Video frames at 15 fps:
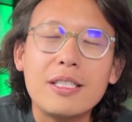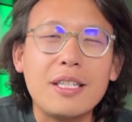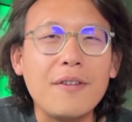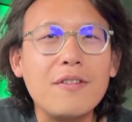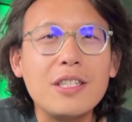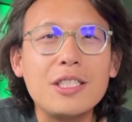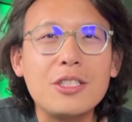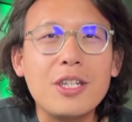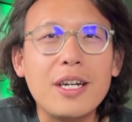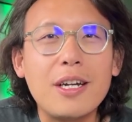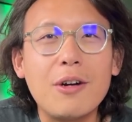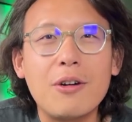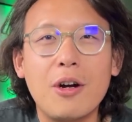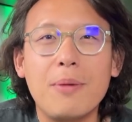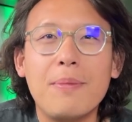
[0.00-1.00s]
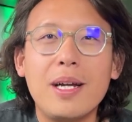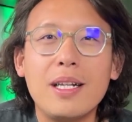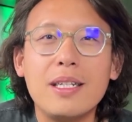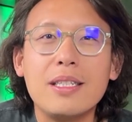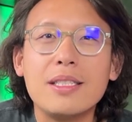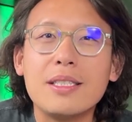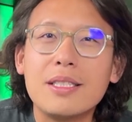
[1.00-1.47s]
definitely check out
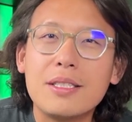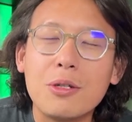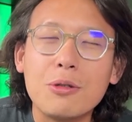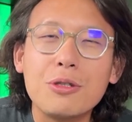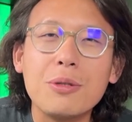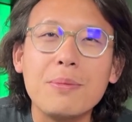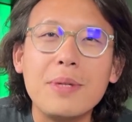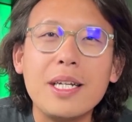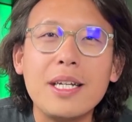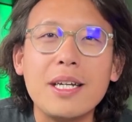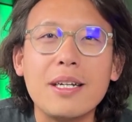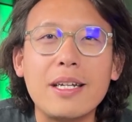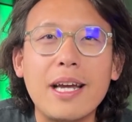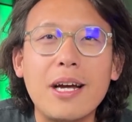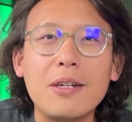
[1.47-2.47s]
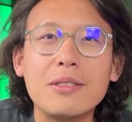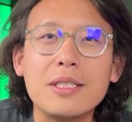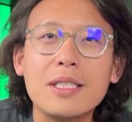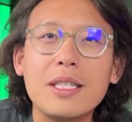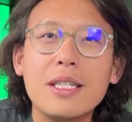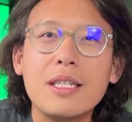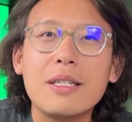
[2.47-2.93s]
Carmela's social media
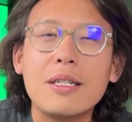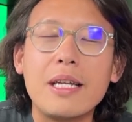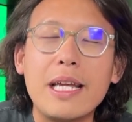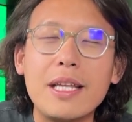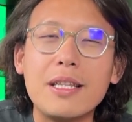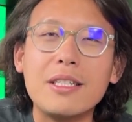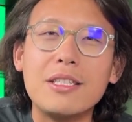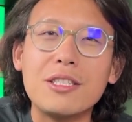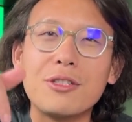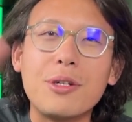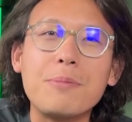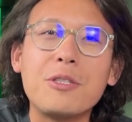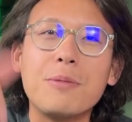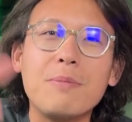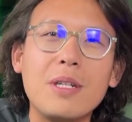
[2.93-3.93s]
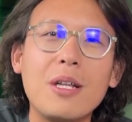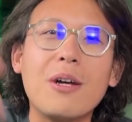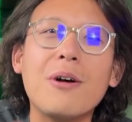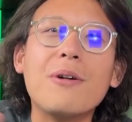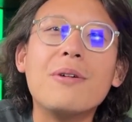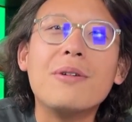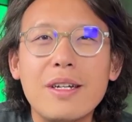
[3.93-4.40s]
accounts in the description below.